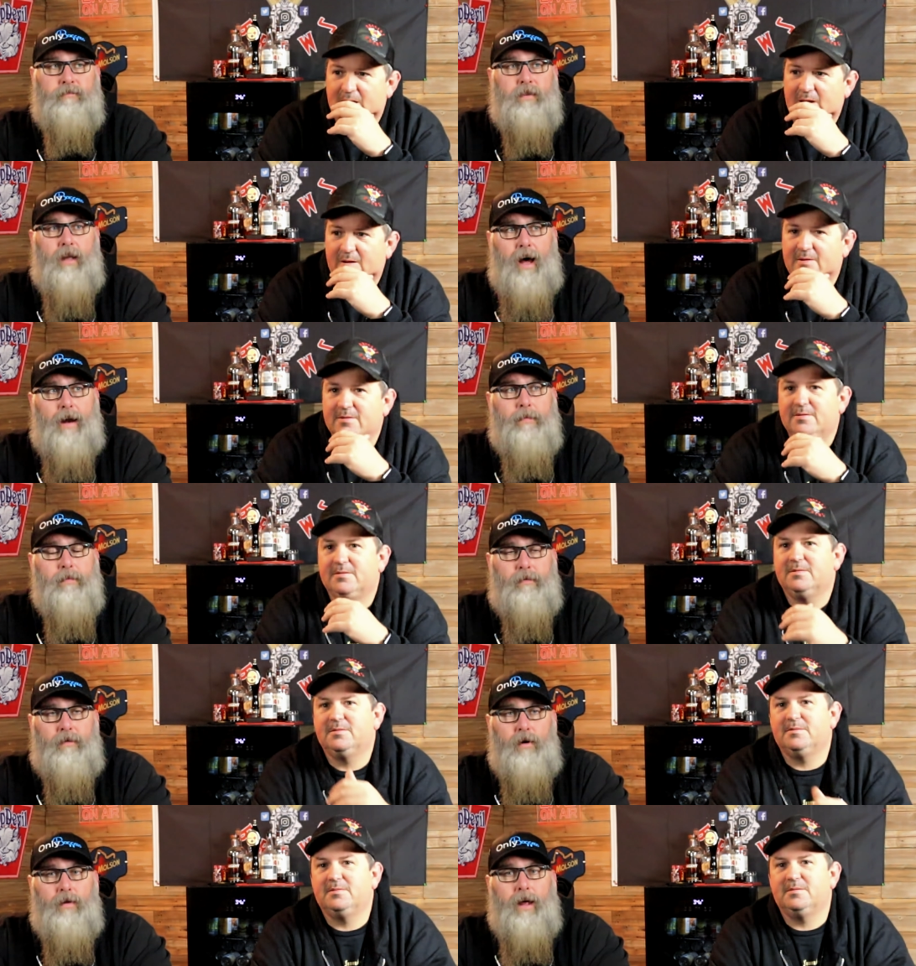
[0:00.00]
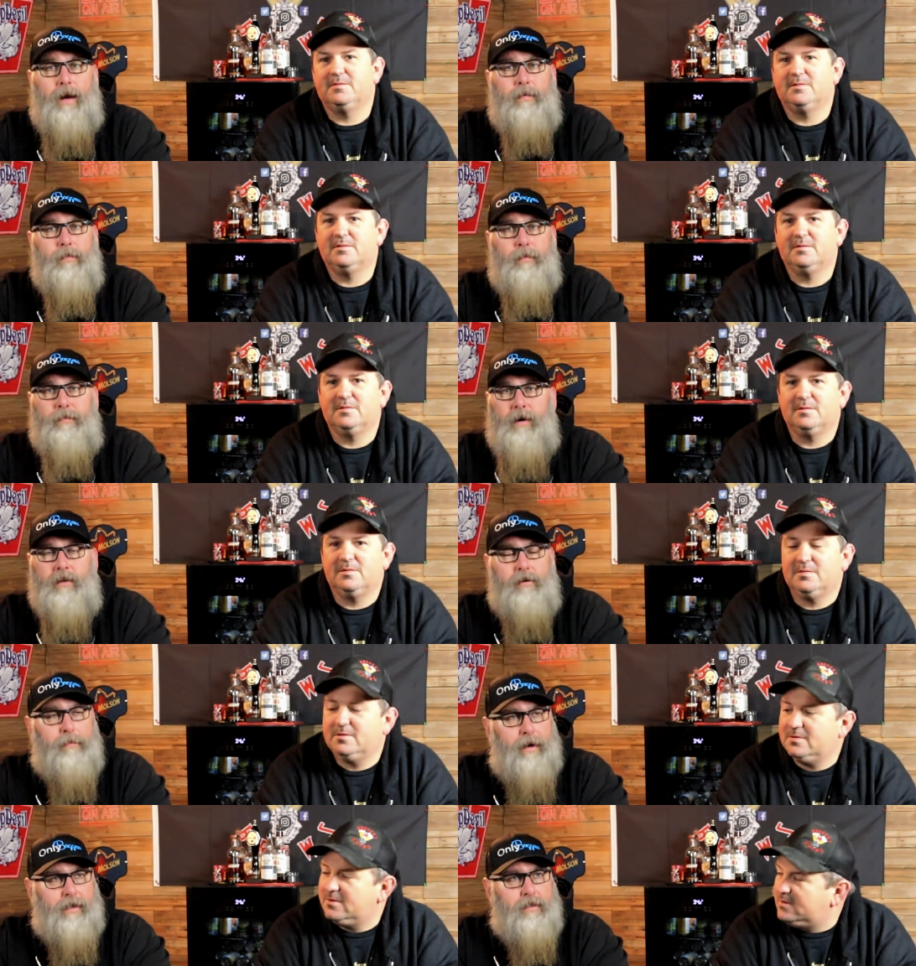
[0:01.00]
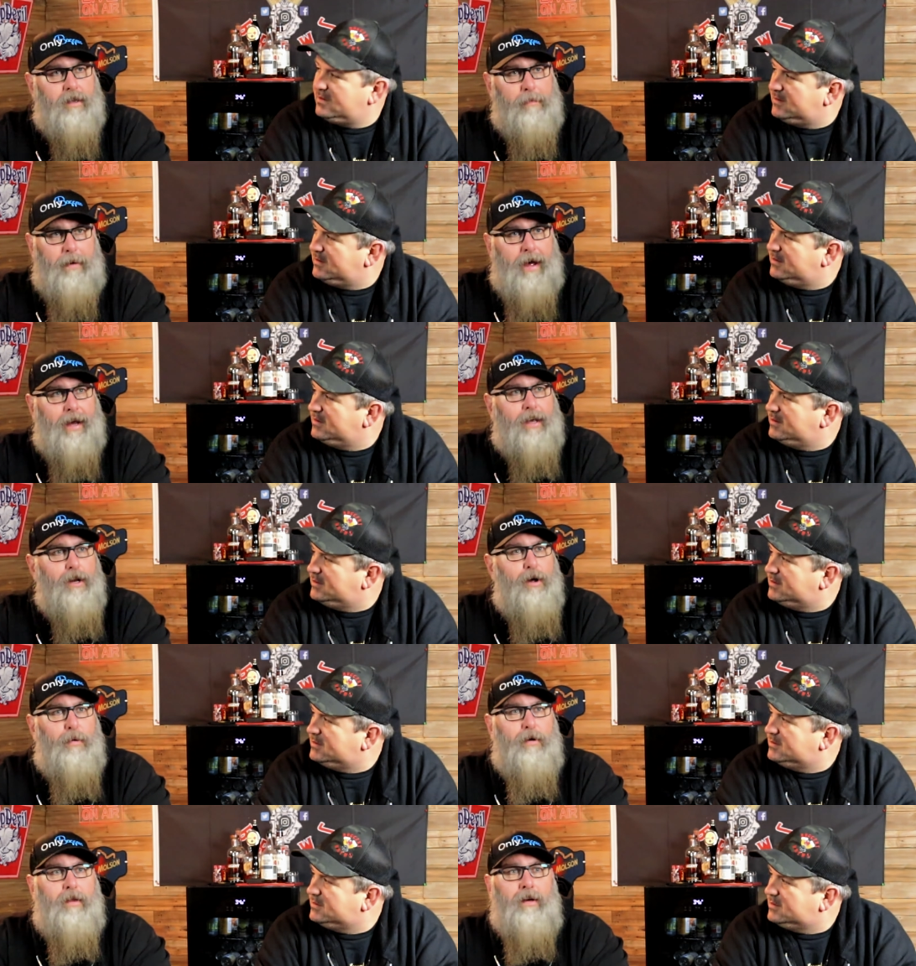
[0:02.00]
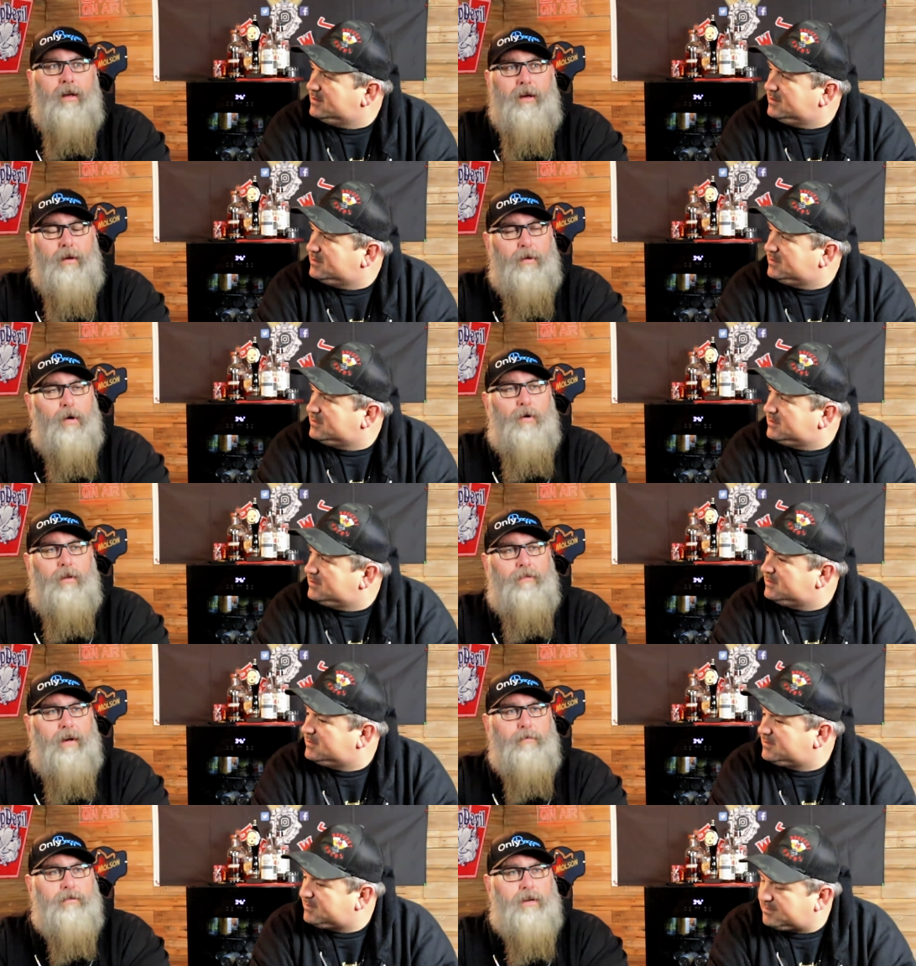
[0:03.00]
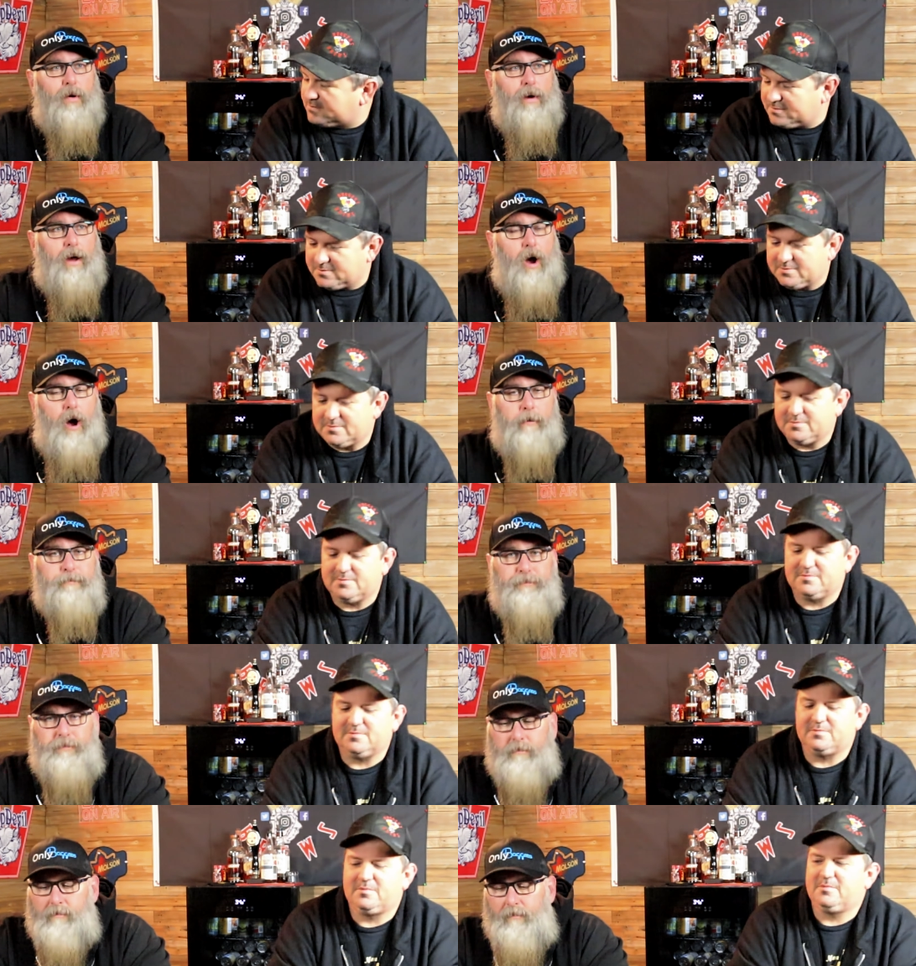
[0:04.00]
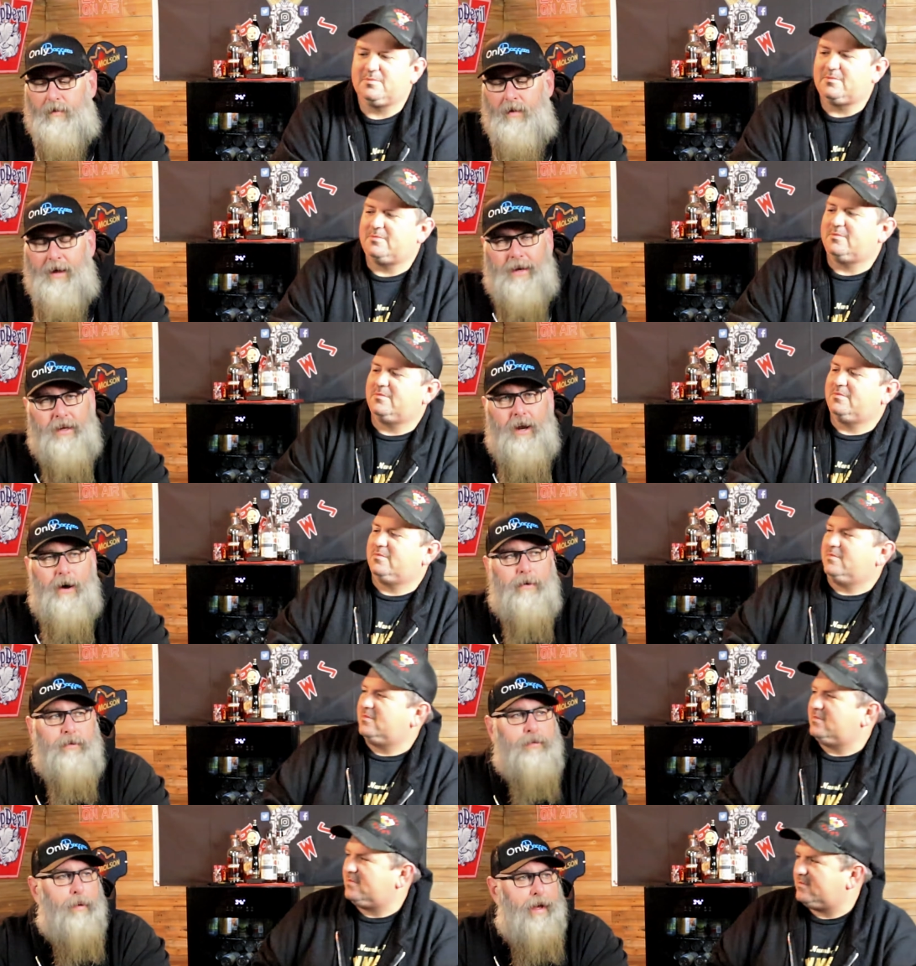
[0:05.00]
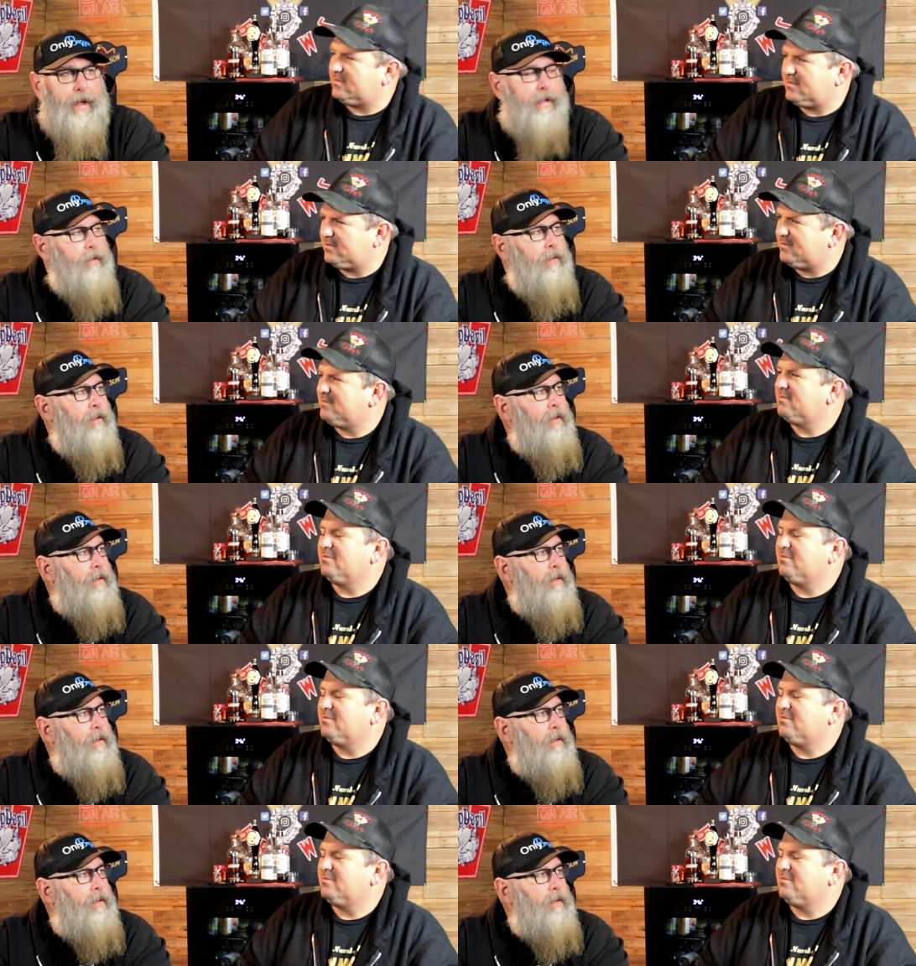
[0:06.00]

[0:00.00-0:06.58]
Speaker 1: Yeah. A lot of people rode. A lot of people brought their bikes in the back. You know where the the whole event was going on, and you know it was wet and